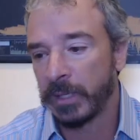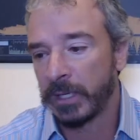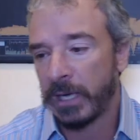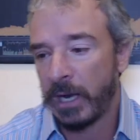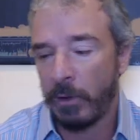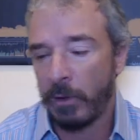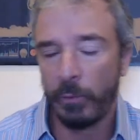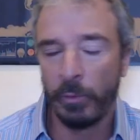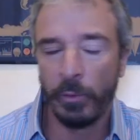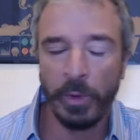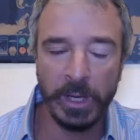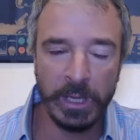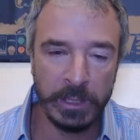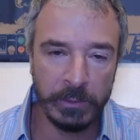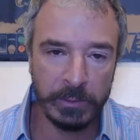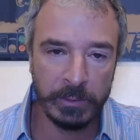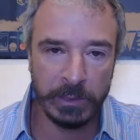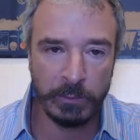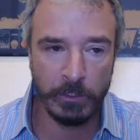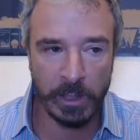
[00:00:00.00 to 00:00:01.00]
And I
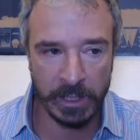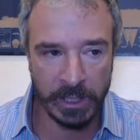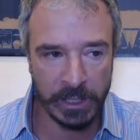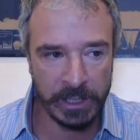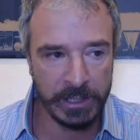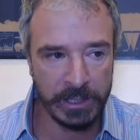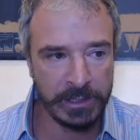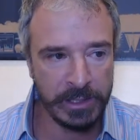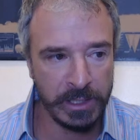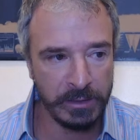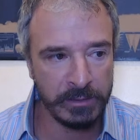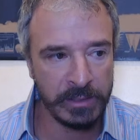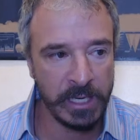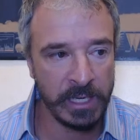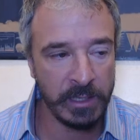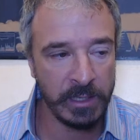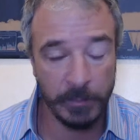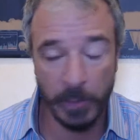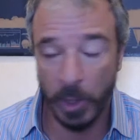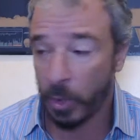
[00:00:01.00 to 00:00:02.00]
really, really wanted to continue
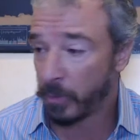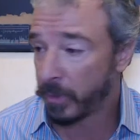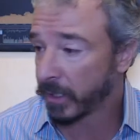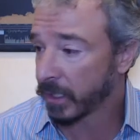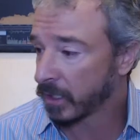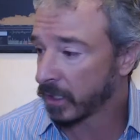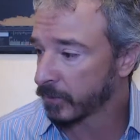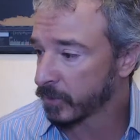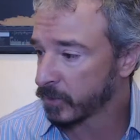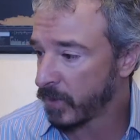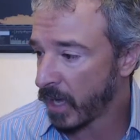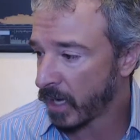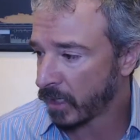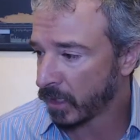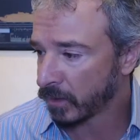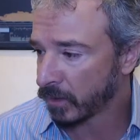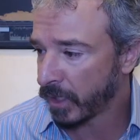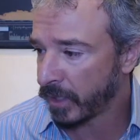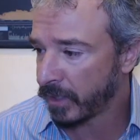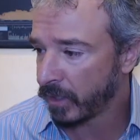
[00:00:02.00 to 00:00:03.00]
that. And I'm hoping it comes
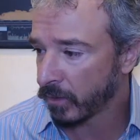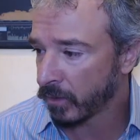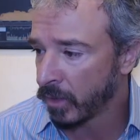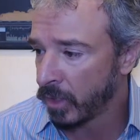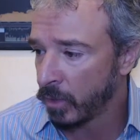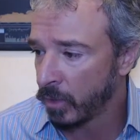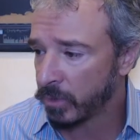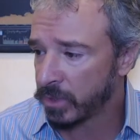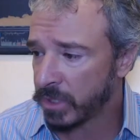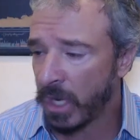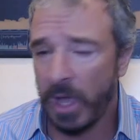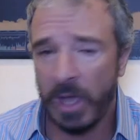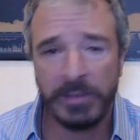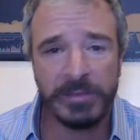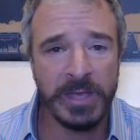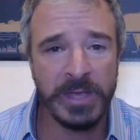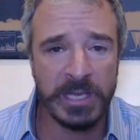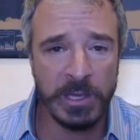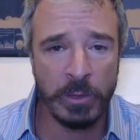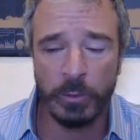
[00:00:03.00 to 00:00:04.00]
back online here, which I
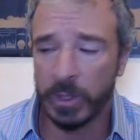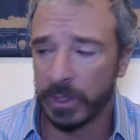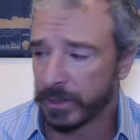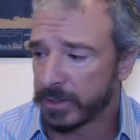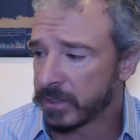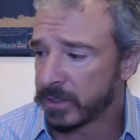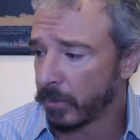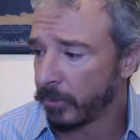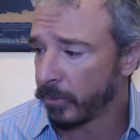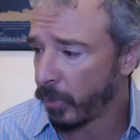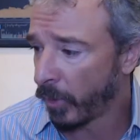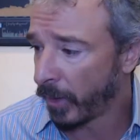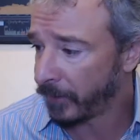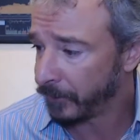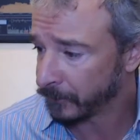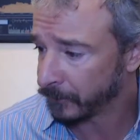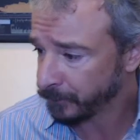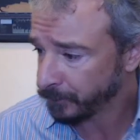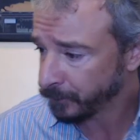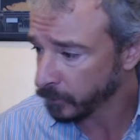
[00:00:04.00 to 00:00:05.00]
think it will at some
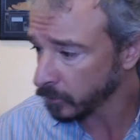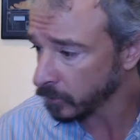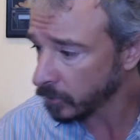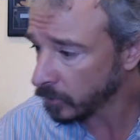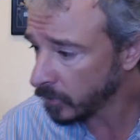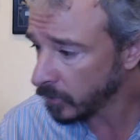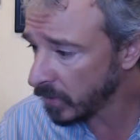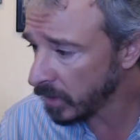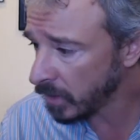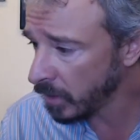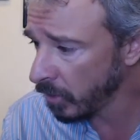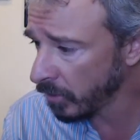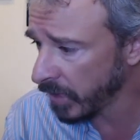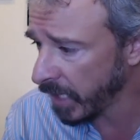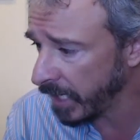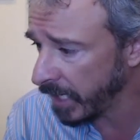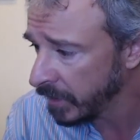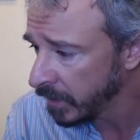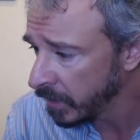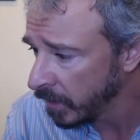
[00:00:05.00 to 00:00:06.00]
point. Okay,